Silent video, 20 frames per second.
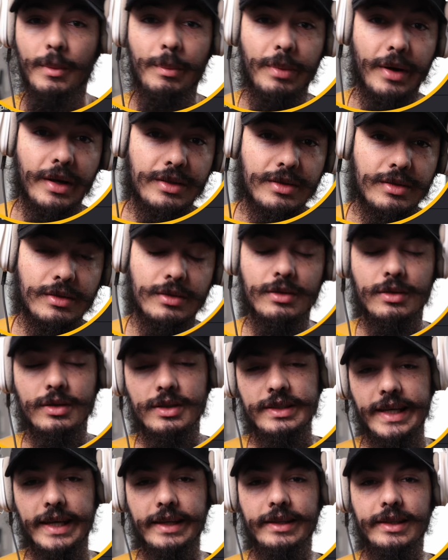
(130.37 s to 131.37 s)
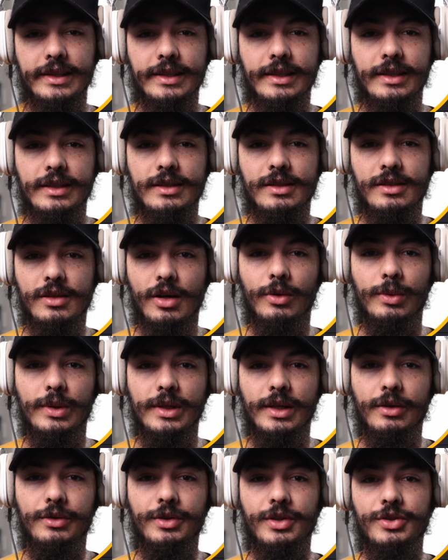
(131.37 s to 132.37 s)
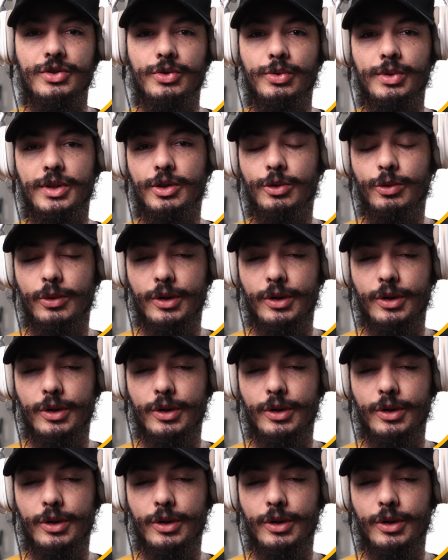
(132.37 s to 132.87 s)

But sadly it's only on the studio